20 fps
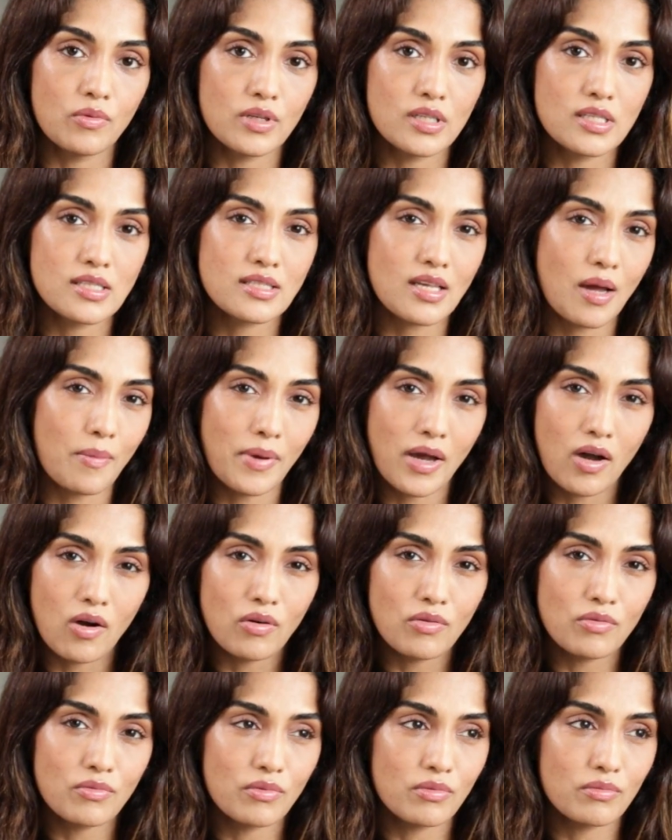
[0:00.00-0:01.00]
was
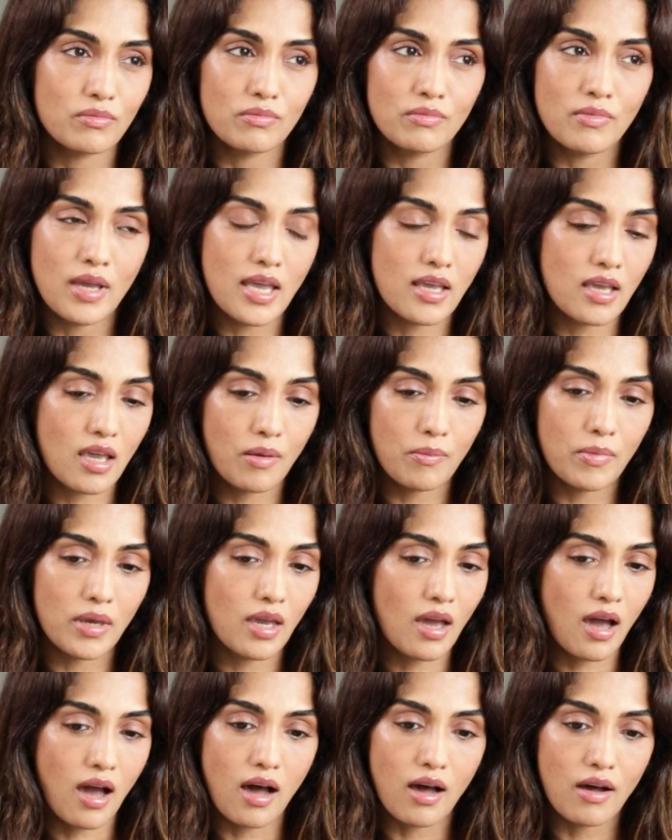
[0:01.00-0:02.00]
somehow making
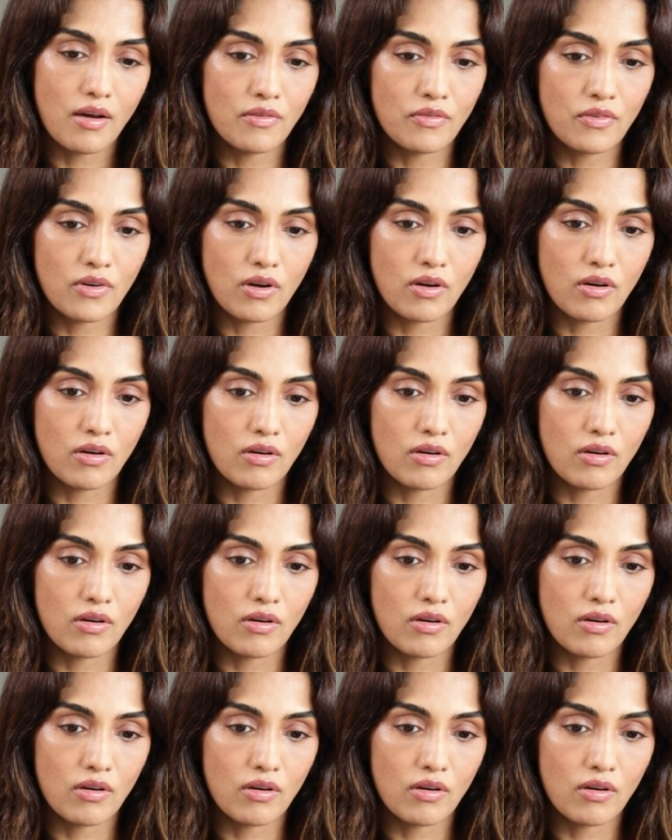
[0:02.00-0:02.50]
me have